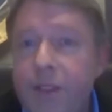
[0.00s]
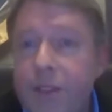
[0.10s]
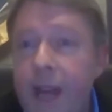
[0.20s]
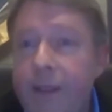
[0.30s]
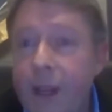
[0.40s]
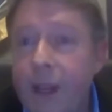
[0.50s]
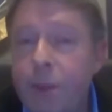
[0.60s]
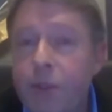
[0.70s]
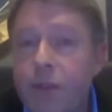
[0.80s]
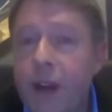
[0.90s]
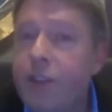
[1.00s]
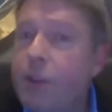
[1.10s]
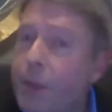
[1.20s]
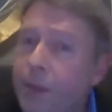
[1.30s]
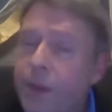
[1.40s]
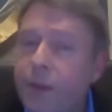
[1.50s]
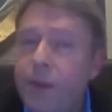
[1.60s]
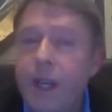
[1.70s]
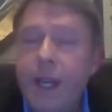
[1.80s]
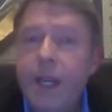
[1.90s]
to have an export strategy, but if you've,
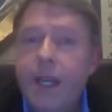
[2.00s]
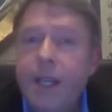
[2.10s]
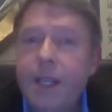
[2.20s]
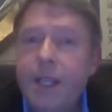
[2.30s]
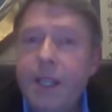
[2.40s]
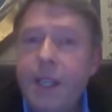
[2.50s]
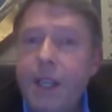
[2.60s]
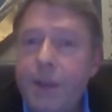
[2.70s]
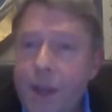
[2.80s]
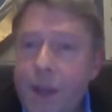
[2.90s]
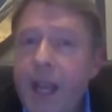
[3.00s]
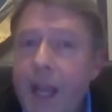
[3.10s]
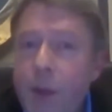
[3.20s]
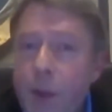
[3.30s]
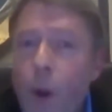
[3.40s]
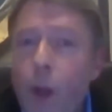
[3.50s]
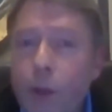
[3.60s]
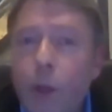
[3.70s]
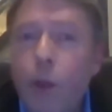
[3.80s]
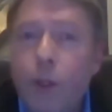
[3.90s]
uh, if you can, you ought to
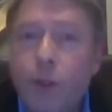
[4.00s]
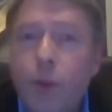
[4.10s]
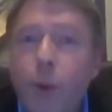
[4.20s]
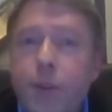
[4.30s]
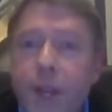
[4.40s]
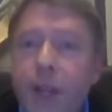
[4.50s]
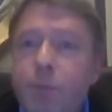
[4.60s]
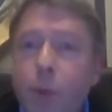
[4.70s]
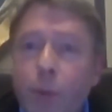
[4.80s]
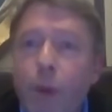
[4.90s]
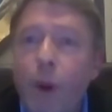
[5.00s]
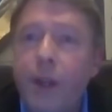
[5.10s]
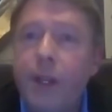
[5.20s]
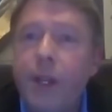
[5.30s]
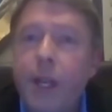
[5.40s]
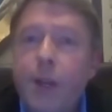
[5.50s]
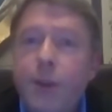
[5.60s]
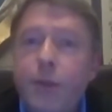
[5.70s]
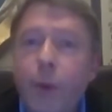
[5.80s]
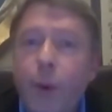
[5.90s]
look towards the export market
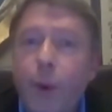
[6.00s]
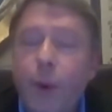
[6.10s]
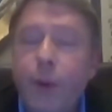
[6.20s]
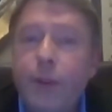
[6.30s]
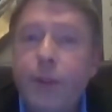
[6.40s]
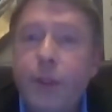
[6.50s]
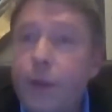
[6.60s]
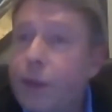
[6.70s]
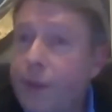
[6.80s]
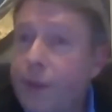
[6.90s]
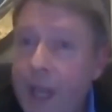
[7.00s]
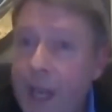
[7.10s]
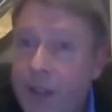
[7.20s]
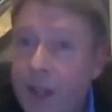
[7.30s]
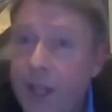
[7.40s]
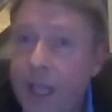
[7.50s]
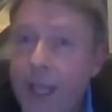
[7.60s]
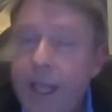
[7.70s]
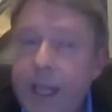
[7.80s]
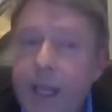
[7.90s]
for diversification.
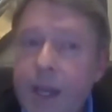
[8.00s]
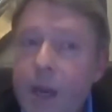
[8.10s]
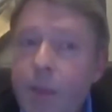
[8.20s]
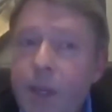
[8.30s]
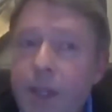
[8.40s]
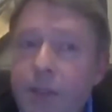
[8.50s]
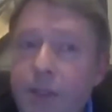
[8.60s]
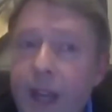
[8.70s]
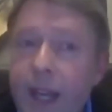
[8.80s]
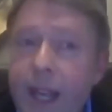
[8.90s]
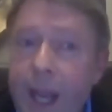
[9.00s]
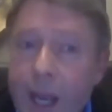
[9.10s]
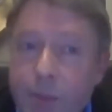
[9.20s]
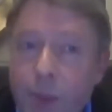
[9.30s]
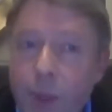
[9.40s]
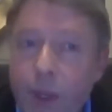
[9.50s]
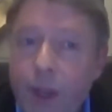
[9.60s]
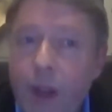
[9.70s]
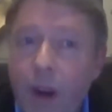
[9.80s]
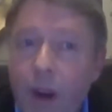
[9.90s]
Uh, companies that export
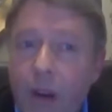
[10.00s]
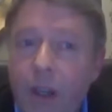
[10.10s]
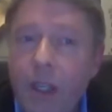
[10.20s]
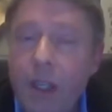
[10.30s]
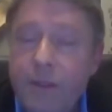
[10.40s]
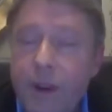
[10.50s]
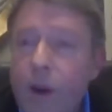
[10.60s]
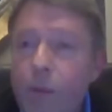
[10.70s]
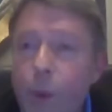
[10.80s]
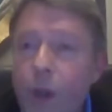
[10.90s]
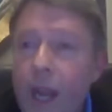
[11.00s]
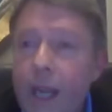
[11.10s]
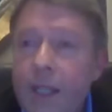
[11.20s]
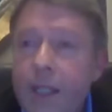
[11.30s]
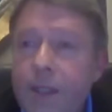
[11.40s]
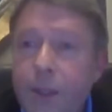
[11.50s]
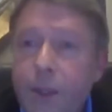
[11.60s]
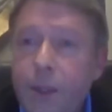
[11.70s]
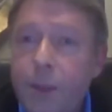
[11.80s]
are far more likely to